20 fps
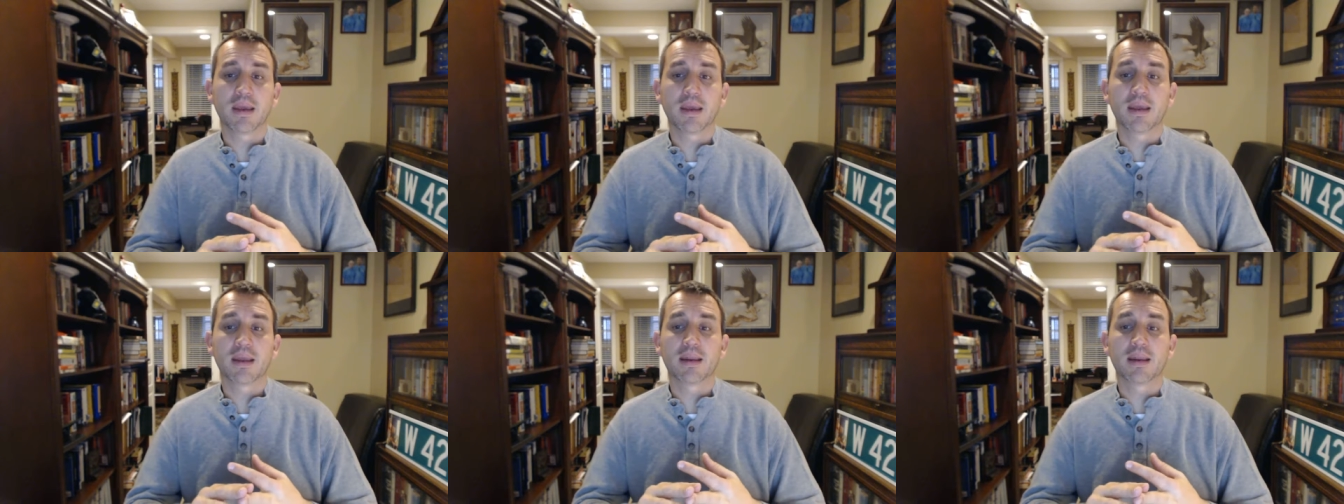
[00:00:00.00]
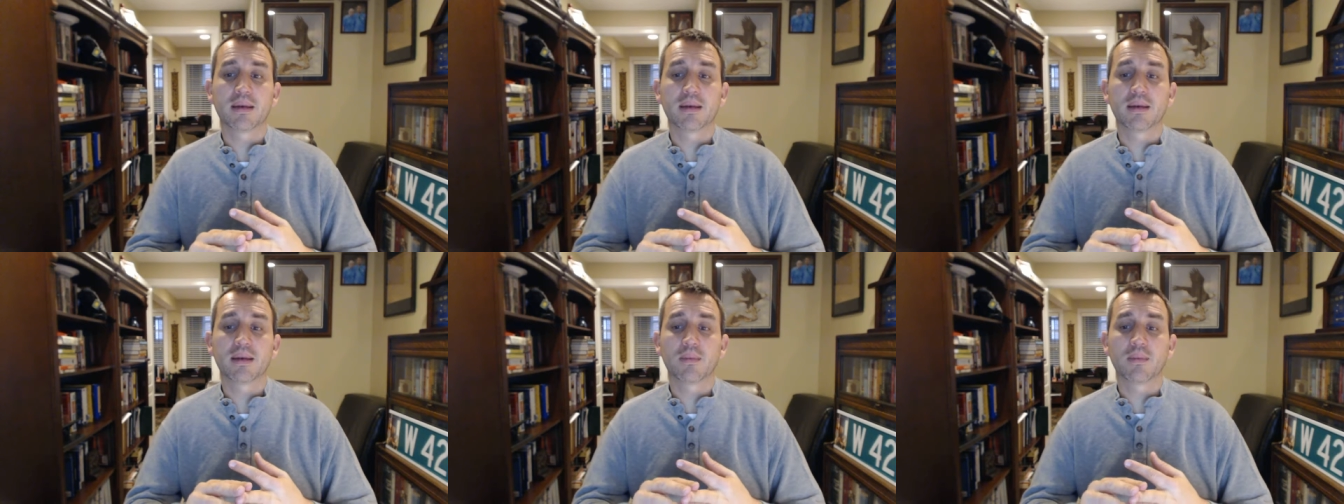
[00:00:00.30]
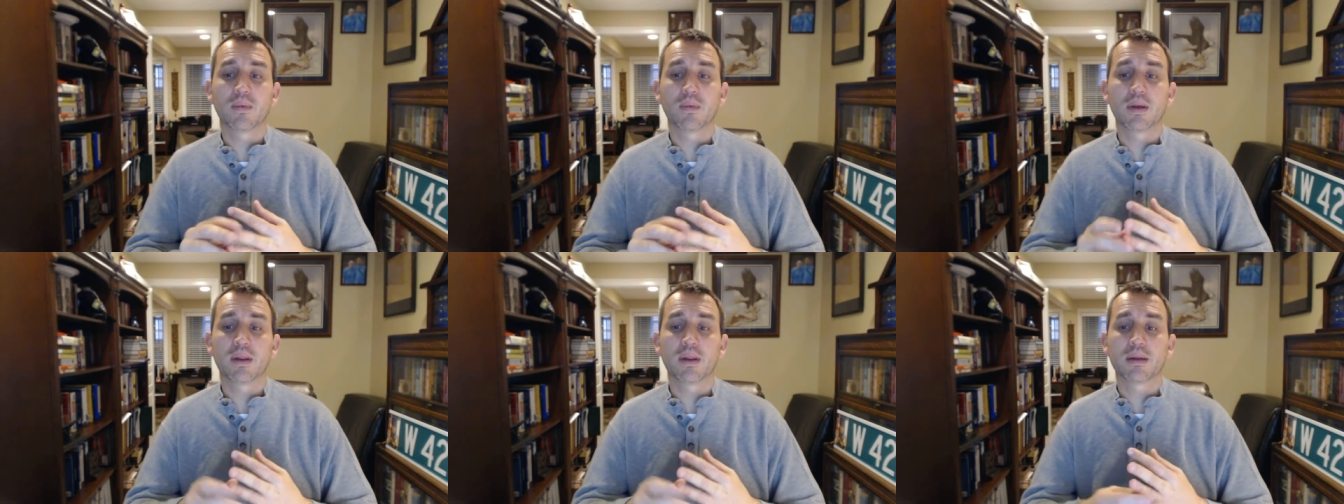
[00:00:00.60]
And
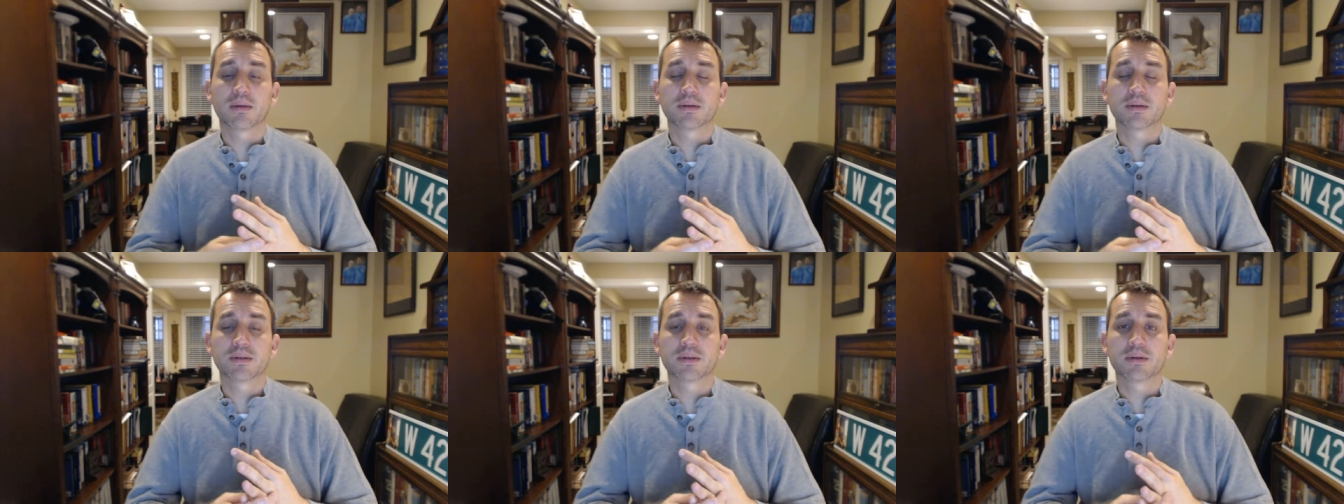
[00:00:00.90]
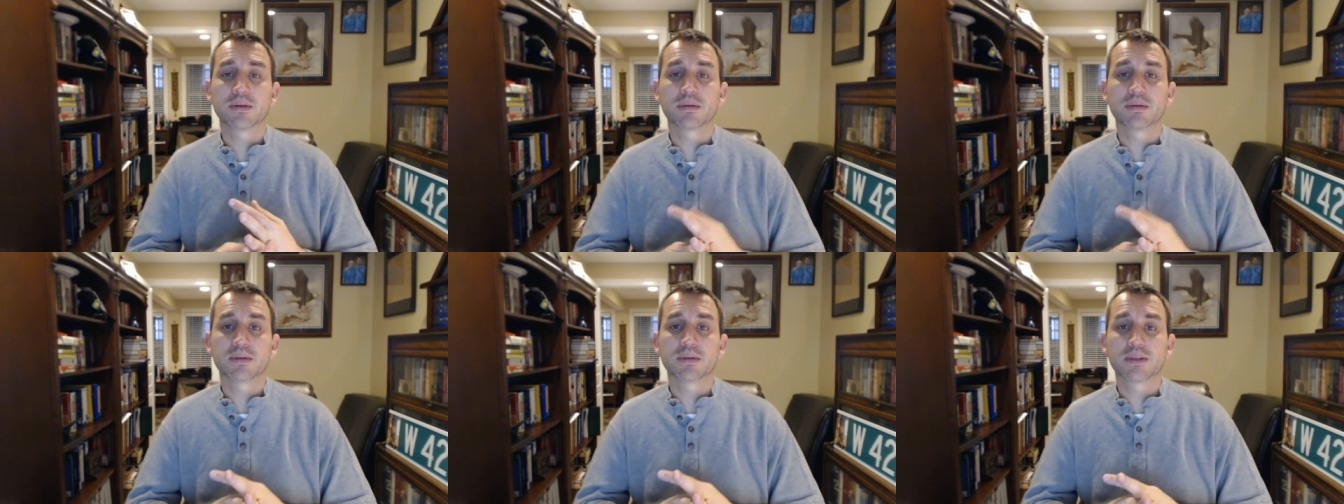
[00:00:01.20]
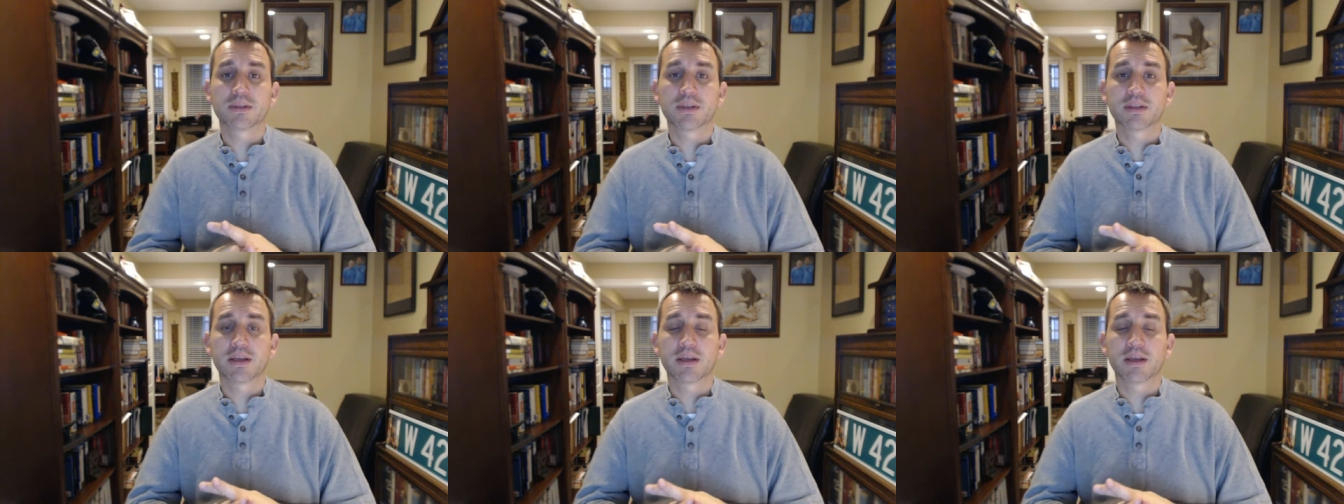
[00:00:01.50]
when
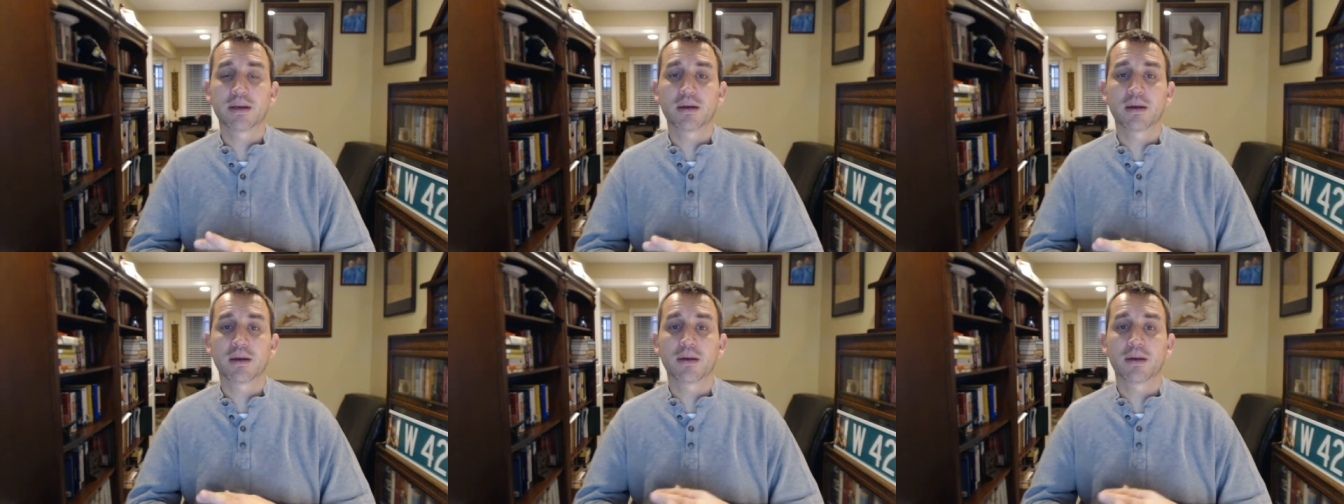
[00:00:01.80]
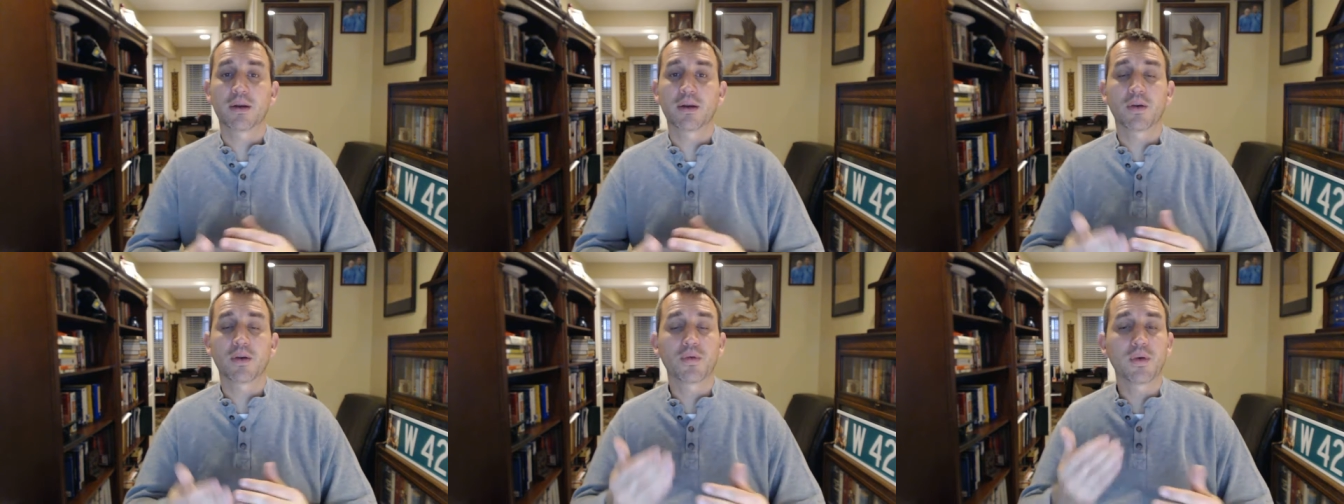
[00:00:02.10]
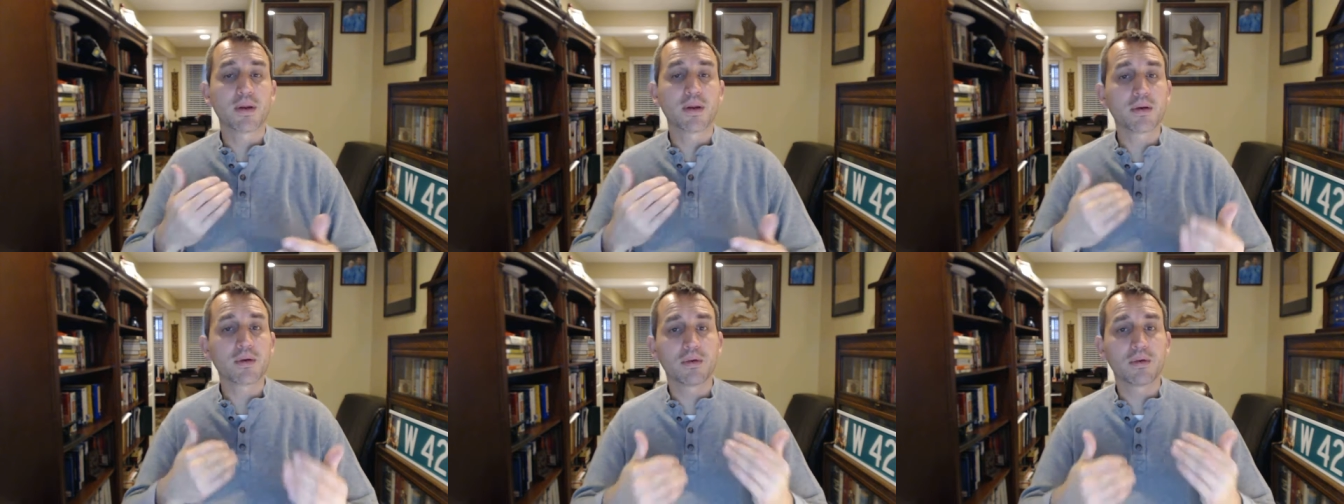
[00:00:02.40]
students sit there and are
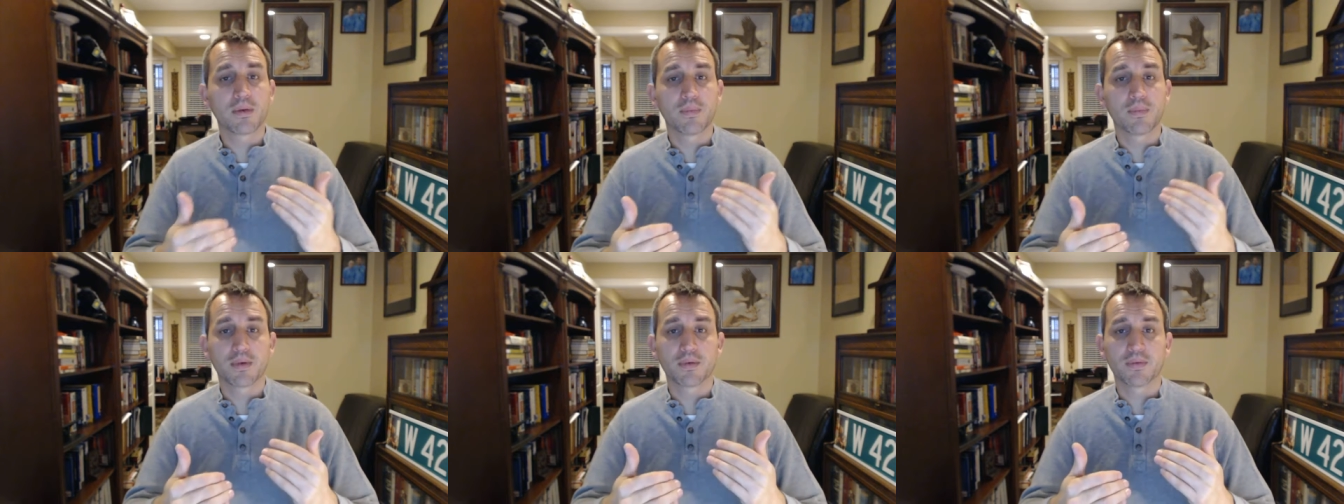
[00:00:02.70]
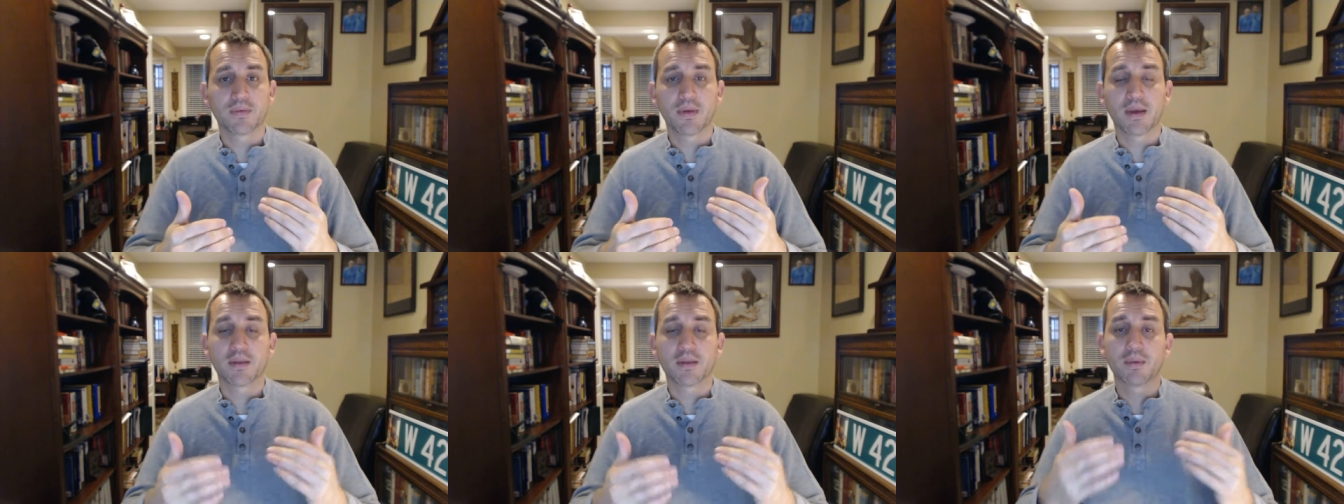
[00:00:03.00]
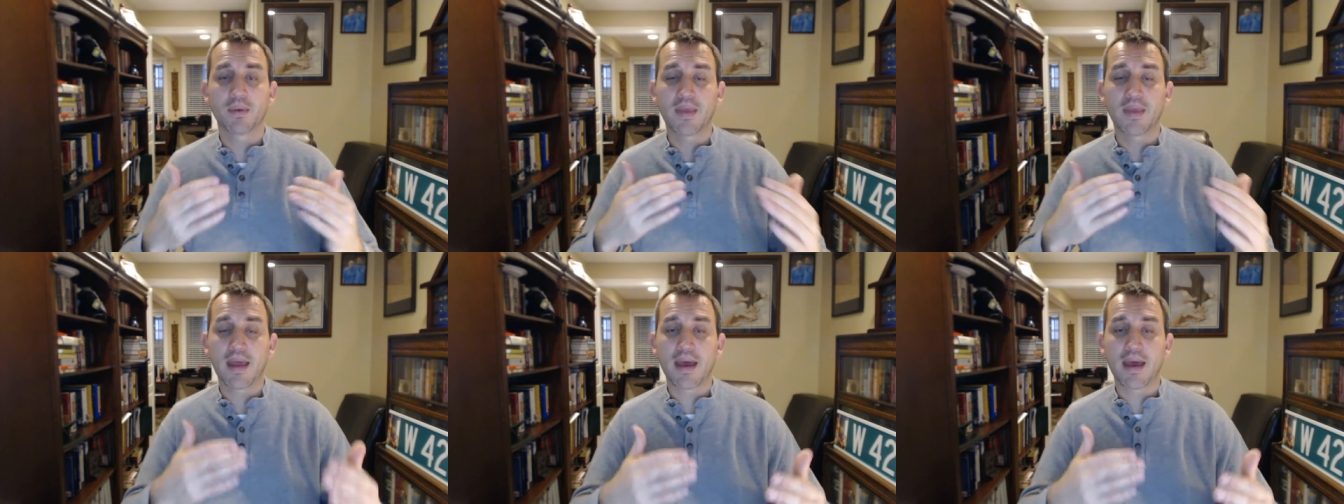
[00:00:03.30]
critical of those
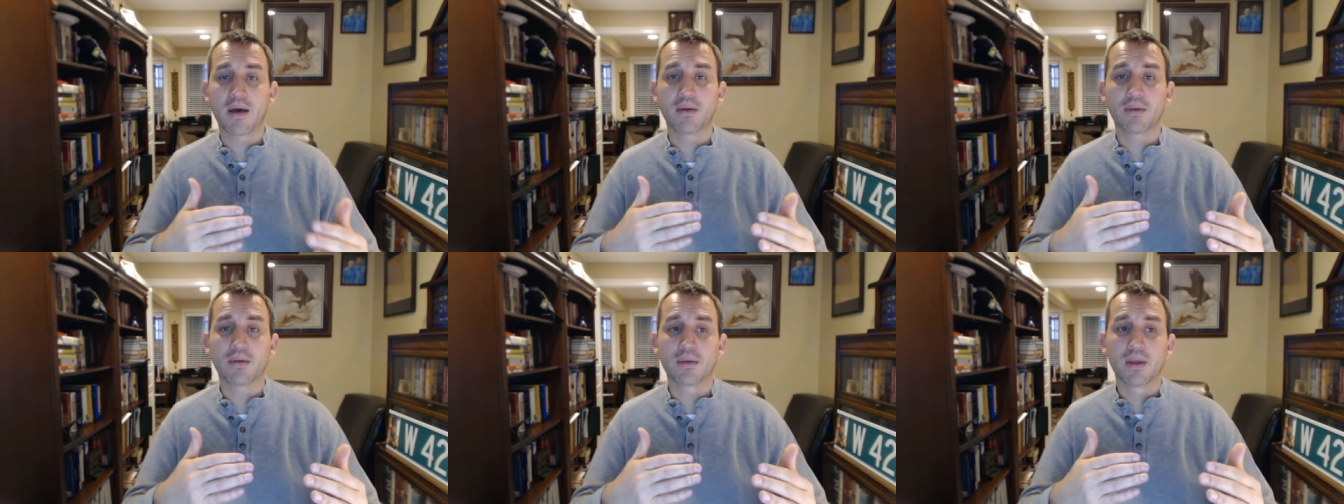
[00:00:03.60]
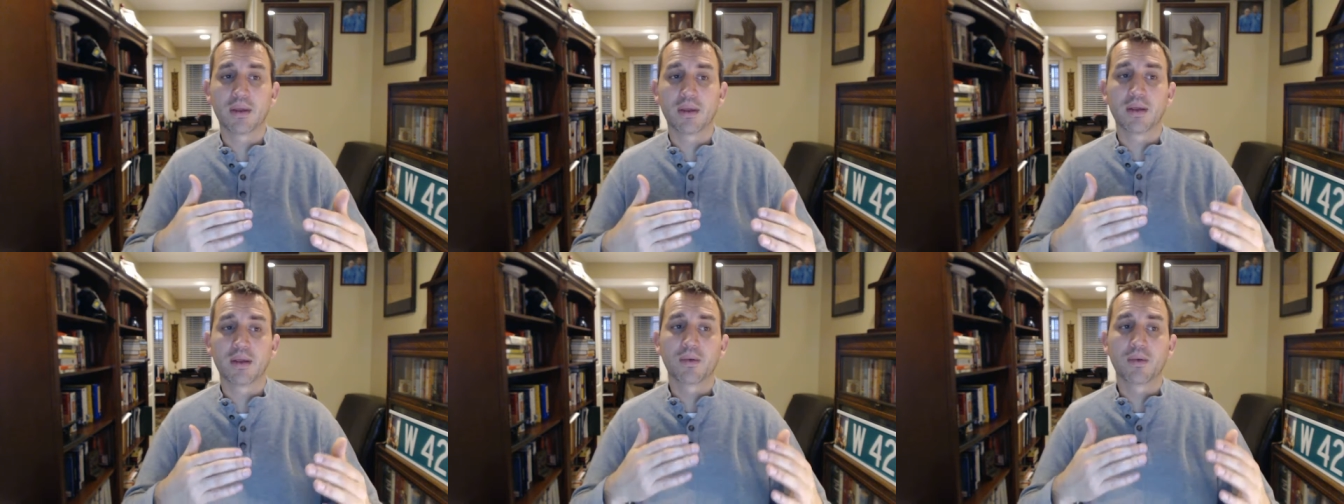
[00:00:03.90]
things without